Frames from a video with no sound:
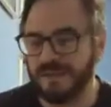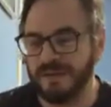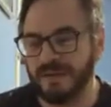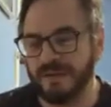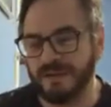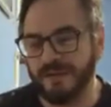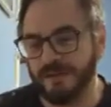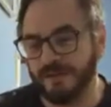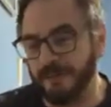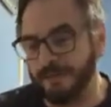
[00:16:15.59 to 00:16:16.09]

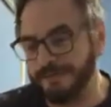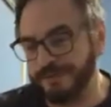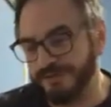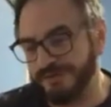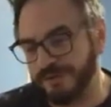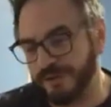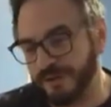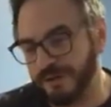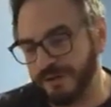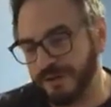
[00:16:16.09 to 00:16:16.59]
Another
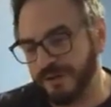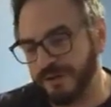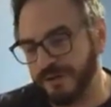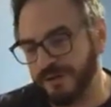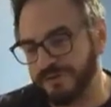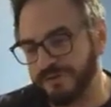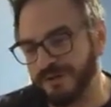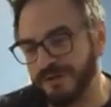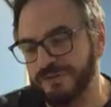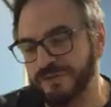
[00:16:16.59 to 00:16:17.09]
Berserk
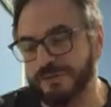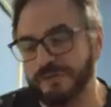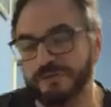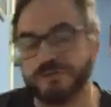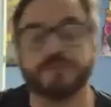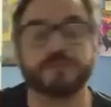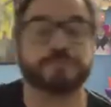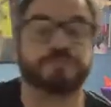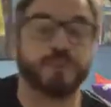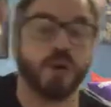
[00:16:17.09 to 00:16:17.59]
cartridge. This
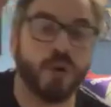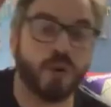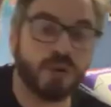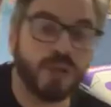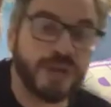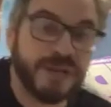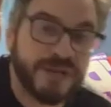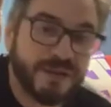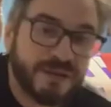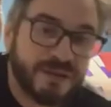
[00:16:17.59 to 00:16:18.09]
is
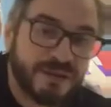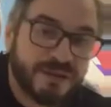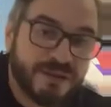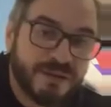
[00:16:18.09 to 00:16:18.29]
Bowling.